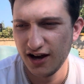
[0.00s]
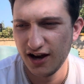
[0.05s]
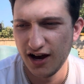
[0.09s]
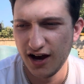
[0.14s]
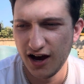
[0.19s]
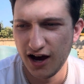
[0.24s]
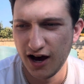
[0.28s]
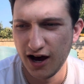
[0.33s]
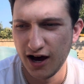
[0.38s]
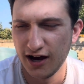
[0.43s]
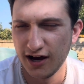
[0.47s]

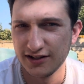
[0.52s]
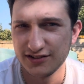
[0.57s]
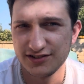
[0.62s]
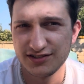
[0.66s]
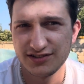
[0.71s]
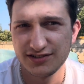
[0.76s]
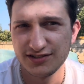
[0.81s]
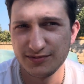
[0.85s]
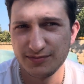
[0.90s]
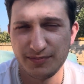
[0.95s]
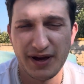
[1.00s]

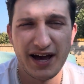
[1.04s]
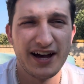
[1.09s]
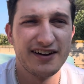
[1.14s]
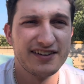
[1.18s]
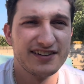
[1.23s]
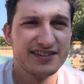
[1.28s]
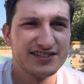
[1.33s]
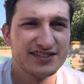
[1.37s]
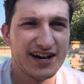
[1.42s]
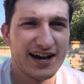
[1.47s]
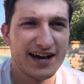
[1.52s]
It's about
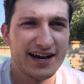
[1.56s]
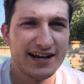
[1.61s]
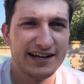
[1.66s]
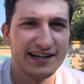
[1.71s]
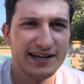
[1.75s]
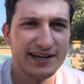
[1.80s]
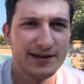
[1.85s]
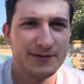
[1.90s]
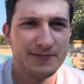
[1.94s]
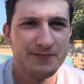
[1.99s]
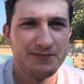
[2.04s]

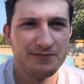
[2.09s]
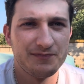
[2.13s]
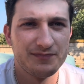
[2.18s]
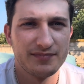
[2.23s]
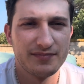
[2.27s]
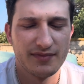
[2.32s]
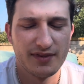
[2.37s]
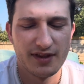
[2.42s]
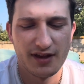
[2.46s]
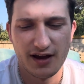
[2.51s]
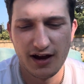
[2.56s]
anxiety.
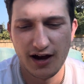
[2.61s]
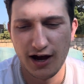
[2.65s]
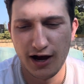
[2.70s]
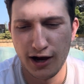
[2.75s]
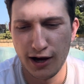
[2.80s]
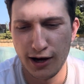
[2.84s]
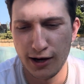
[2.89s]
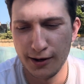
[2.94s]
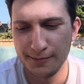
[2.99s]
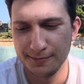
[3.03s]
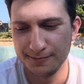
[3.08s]

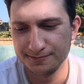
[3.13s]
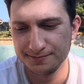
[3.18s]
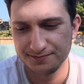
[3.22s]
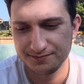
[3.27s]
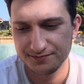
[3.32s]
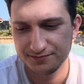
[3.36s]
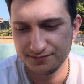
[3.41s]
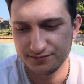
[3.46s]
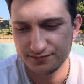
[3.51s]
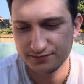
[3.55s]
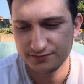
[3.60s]

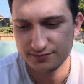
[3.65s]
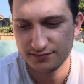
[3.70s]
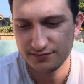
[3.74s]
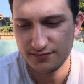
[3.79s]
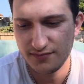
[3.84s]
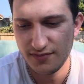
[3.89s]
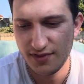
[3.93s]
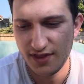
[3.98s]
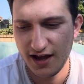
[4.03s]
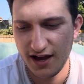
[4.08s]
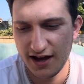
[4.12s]

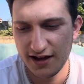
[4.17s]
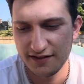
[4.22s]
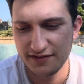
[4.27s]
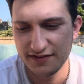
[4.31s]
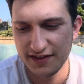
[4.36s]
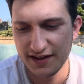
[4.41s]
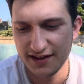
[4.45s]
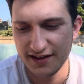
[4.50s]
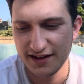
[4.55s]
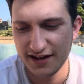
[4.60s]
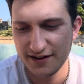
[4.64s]
I
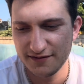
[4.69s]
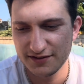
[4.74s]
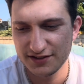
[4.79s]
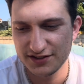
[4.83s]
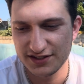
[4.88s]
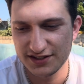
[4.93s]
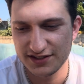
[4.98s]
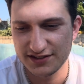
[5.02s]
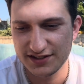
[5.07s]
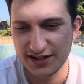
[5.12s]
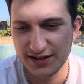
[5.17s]
think ever
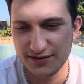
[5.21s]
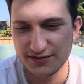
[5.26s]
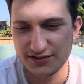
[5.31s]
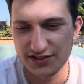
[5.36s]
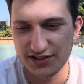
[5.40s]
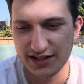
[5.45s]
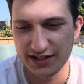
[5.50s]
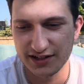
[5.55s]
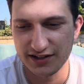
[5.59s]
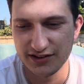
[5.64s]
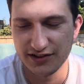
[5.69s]
since I was
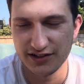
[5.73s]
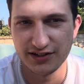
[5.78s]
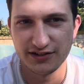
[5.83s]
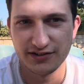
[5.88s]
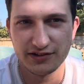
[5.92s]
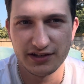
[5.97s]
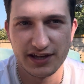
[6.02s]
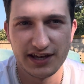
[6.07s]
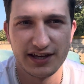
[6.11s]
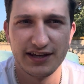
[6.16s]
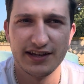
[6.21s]
like a little
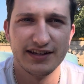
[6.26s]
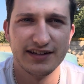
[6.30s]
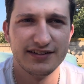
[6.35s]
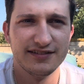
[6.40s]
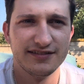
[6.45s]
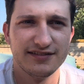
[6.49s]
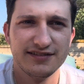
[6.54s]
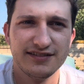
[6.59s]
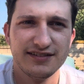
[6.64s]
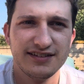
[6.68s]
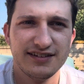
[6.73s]
kid,
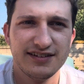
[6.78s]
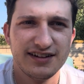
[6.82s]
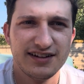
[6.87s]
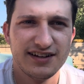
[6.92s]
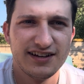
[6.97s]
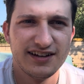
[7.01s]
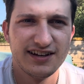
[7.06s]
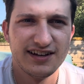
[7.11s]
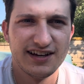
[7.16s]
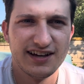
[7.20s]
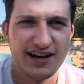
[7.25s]

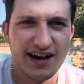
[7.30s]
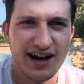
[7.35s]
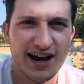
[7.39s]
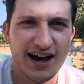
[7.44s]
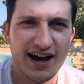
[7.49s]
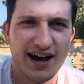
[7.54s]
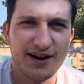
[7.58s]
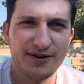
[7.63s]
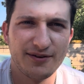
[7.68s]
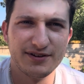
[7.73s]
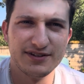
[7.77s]

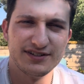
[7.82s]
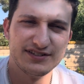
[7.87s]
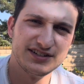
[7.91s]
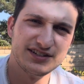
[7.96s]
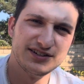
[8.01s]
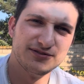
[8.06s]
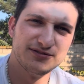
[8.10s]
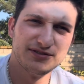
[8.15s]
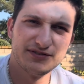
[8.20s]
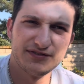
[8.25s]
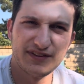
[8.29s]
I would
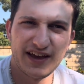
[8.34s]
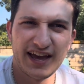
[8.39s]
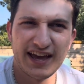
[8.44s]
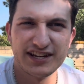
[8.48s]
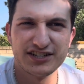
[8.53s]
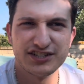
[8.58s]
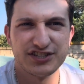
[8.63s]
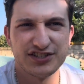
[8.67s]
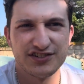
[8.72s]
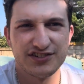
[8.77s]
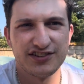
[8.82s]
deal with
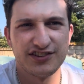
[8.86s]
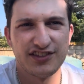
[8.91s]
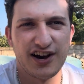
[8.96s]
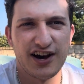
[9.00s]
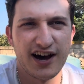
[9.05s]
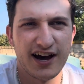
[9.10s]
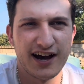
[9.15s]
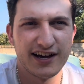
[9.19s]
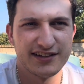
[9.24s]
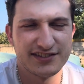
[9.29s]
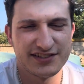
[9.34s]
anxious
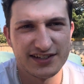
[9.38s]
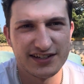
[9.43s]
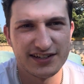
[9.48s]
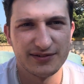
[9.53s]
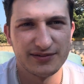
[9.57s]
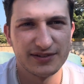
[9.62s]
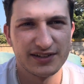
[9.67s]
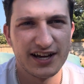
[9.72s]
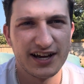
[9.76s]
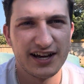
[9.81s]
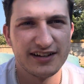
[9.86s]
thoughts and it
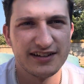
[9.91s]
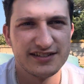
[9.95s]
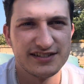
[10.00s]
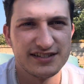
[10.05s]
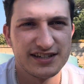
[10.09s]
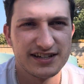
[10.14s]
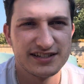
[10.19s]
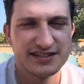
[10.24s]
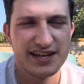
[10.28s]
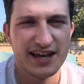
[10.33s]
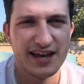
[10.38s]
would kind of
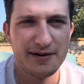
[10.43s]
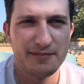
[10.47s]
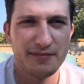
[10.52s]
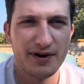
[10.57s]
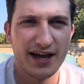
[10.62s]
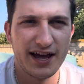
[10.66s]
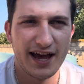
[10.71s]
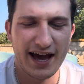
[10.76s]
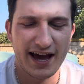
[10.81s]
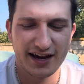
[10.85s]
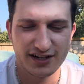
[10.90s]
dictate
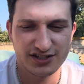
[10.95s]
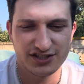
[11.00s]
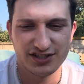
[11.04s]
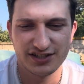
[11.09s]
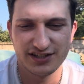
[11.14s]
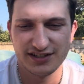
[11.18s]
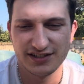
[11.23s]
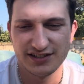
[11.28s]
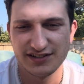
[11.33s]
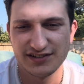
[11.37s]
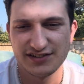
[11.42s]
my
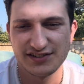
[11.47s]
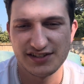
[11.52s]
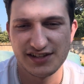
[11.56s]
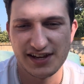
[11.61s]
actions.